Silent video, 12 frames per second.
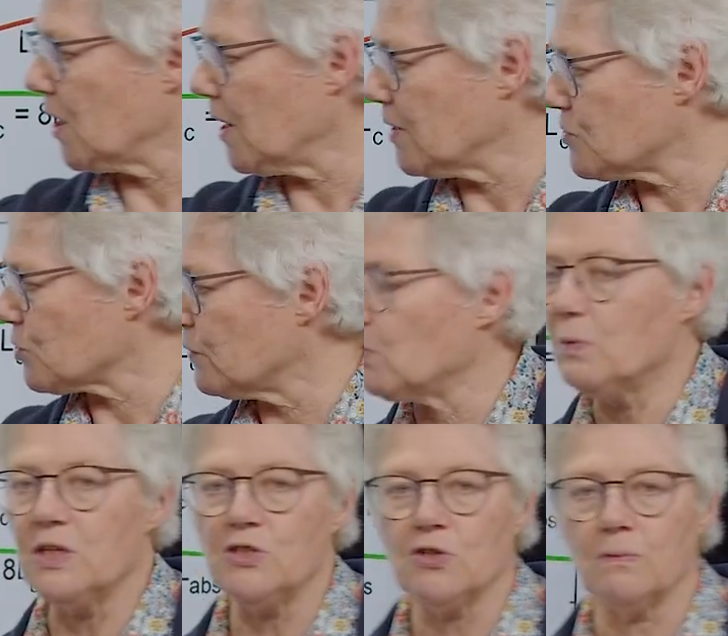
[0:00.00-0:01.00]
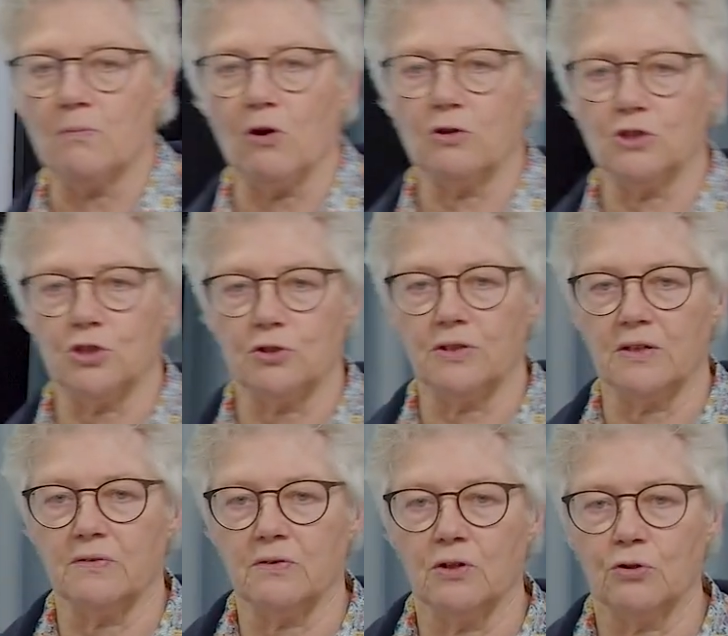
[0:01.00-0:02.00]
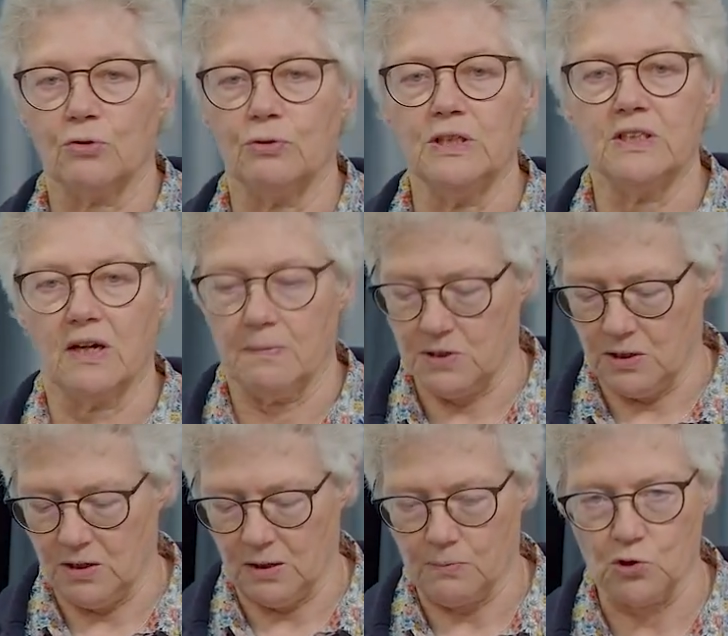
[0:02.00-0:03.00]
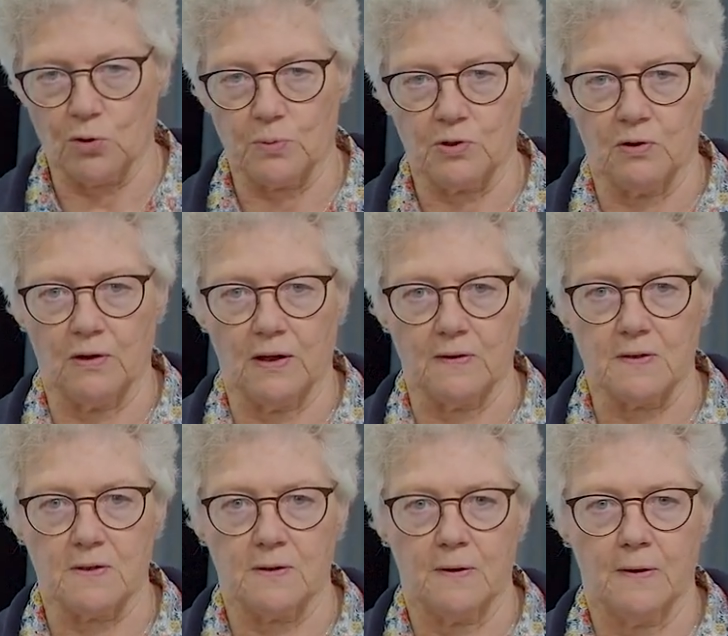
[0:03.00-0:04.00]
length of the medium larger than 3 times the absorption length.